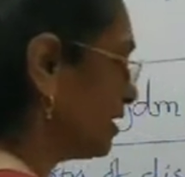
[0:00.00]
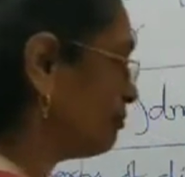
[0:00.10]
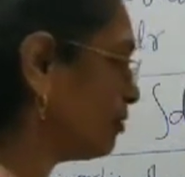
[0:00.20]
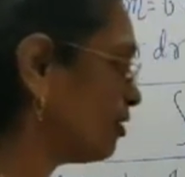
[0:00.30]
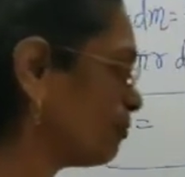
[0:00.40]

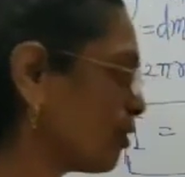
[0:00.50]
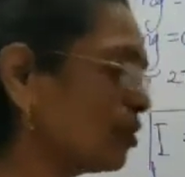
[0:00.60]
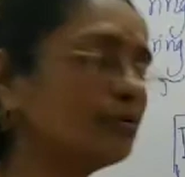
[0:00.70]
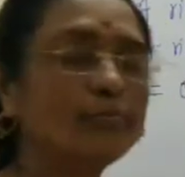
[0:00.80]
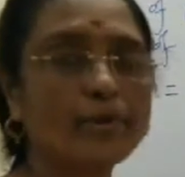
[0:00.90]
m
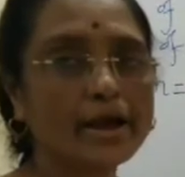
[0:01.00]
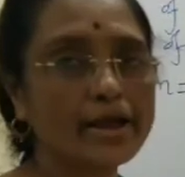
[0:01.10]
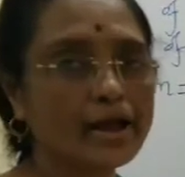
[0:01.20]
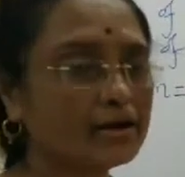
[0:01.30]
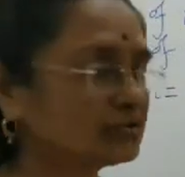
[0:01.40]
upon pi
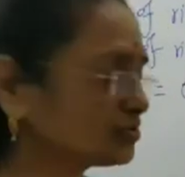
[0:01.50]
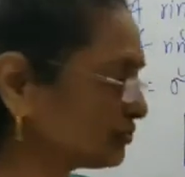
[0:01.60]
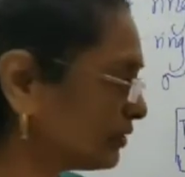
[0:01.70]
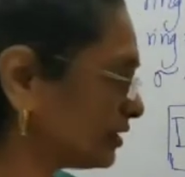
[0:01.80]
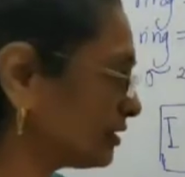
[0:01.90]
r
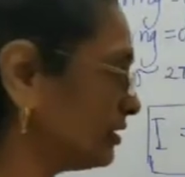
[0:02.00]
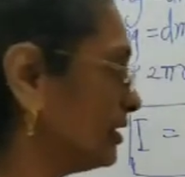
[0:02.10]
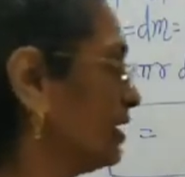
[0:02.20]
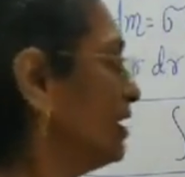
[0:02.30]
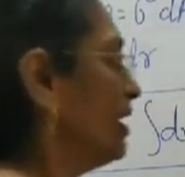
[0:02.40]
square,
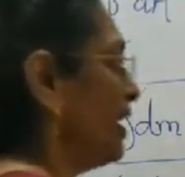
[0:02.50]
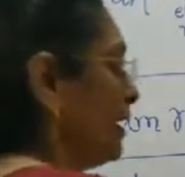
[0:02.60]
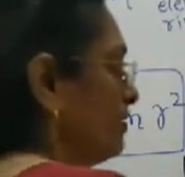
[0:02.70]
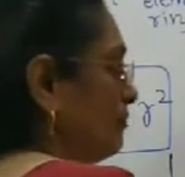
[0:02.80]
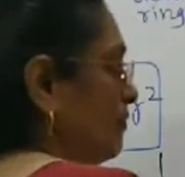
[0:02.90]

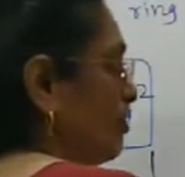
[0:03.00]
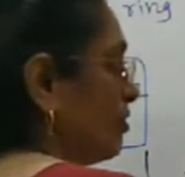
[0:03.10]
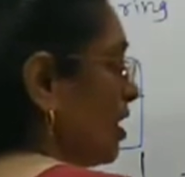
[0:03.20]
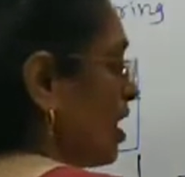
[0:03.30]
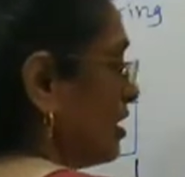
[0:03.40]
and for
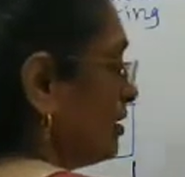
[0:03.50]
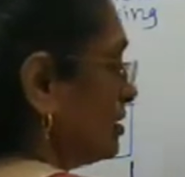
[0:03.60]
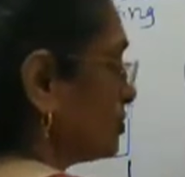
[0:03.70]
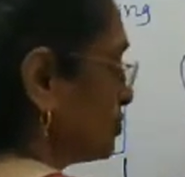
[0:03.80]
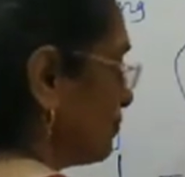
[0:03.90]
r
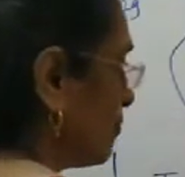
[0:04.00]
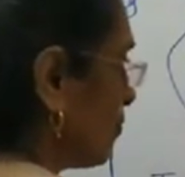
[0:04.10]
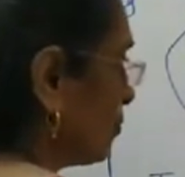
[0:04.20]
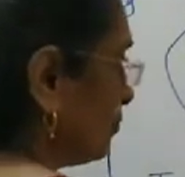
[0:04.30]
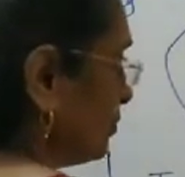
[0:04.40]
raised to
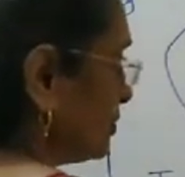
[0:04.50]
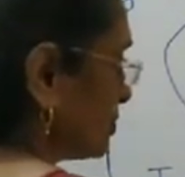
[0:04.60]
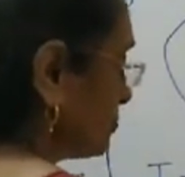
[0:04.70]
4 we